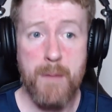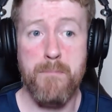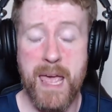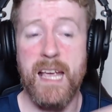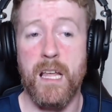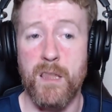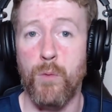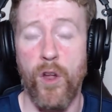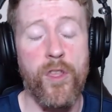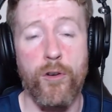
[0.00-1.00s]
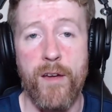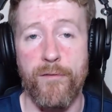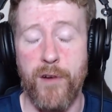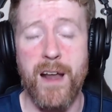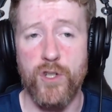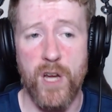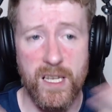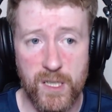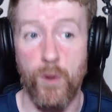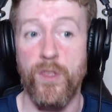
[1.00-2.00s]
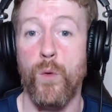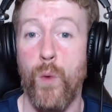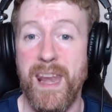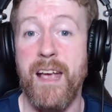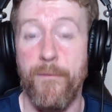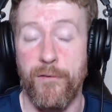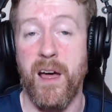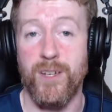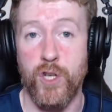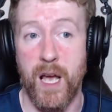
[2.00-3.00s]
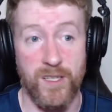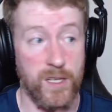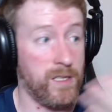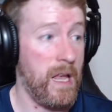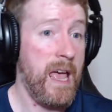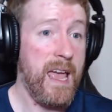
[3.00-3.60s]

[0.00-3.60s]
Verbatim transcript: making them one of the great franchises, one of the winning franchises.